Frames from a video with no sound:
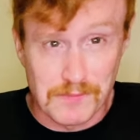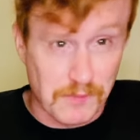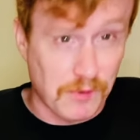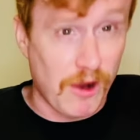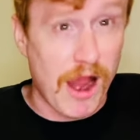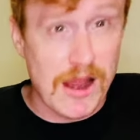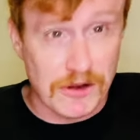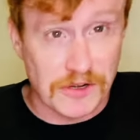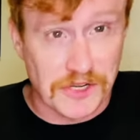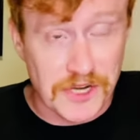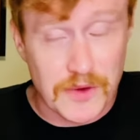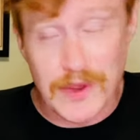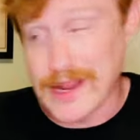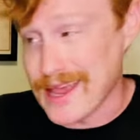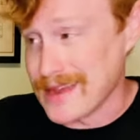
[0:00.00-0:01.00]
prior
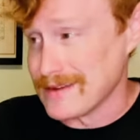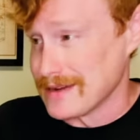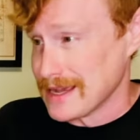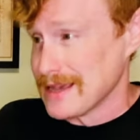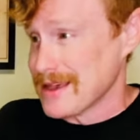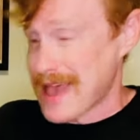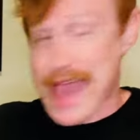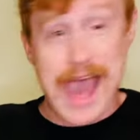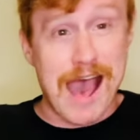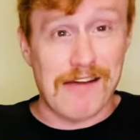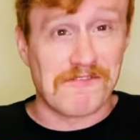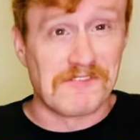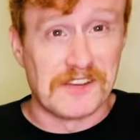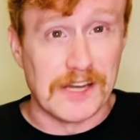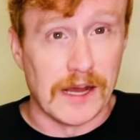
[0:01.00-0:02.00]
to it and
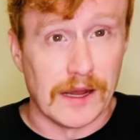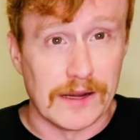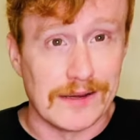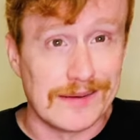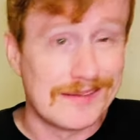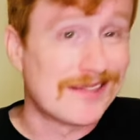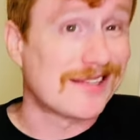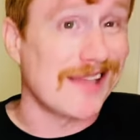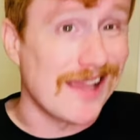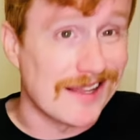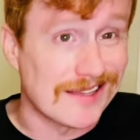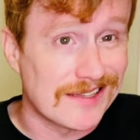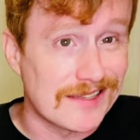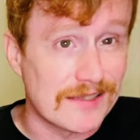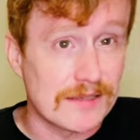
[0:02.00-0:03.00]
have done
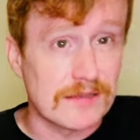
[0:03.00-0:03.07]
since.